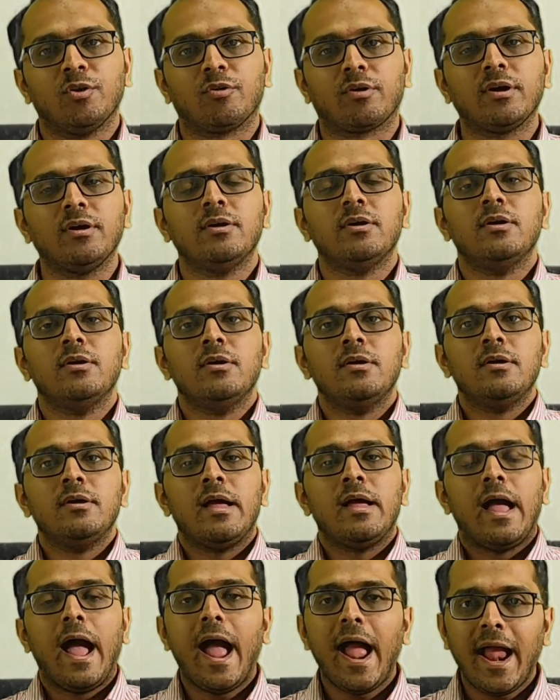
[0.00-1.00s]
okay,
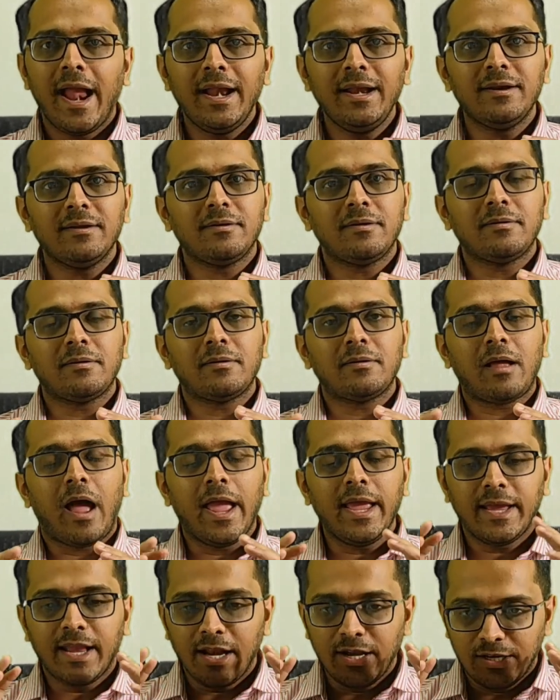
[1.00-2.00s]
and
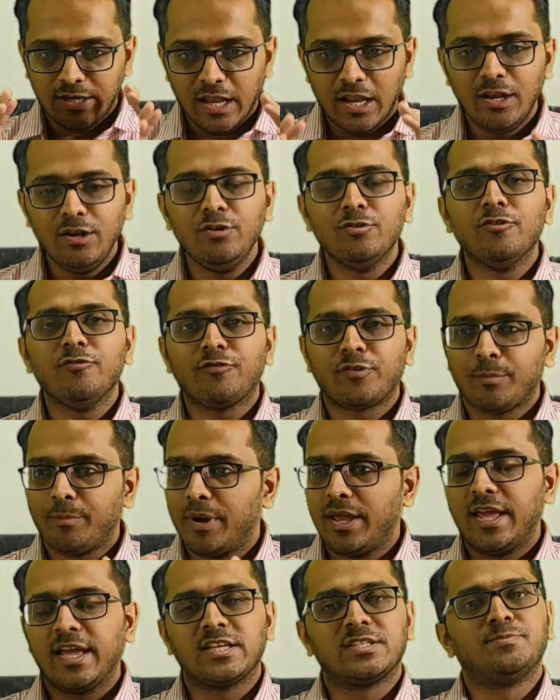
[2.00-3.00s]
I can tell you from
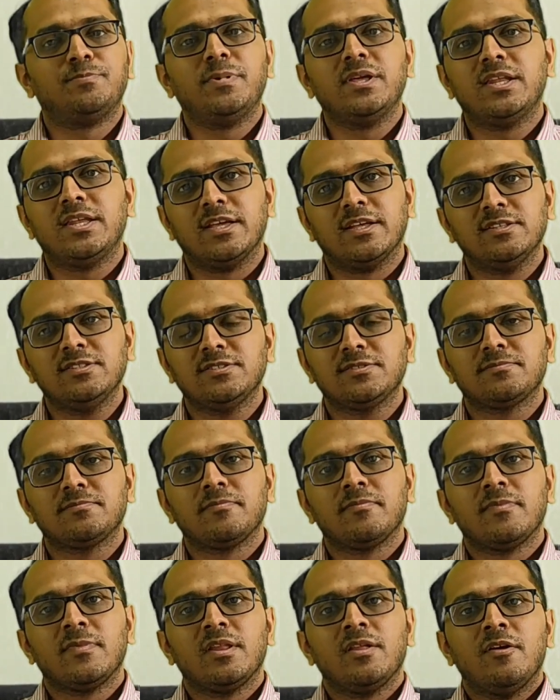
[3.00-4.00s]
my experience,
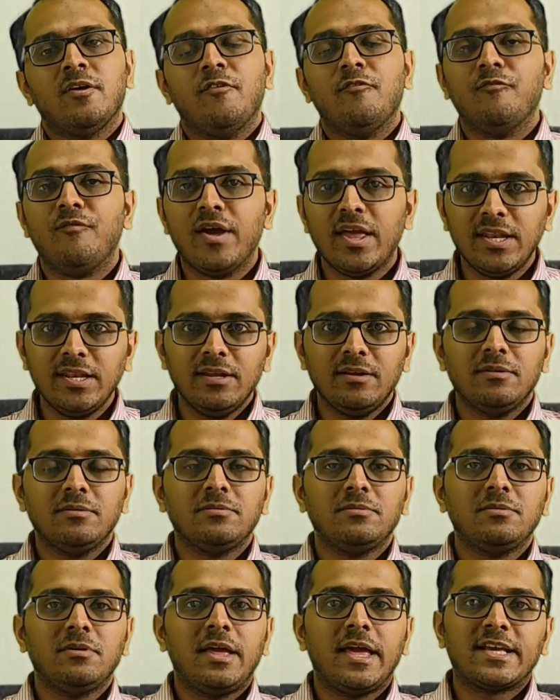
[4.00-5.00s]
when
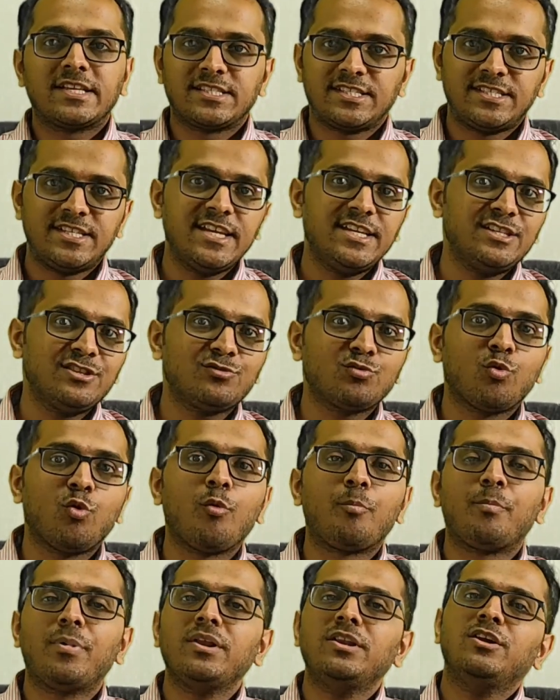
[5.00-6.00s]
exchanges
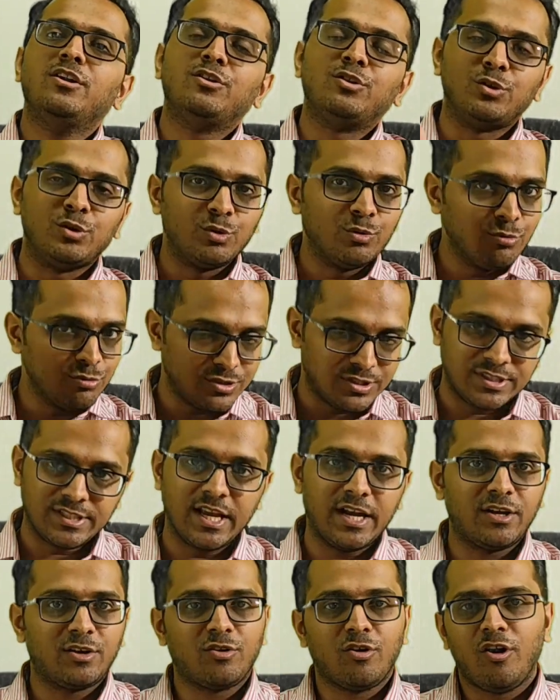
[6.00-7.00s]
open a new
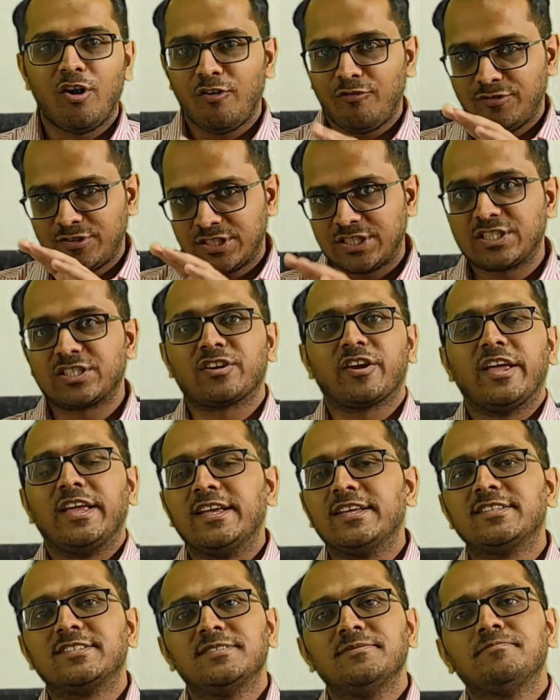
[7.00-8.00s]
set of
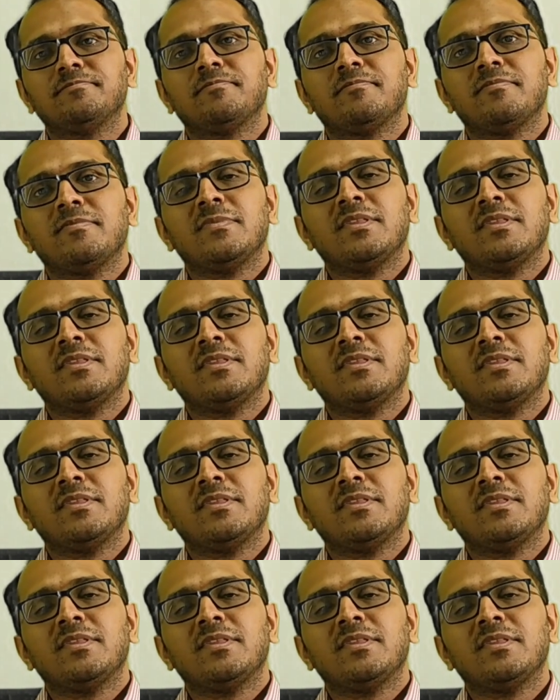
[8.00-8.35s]
strikes,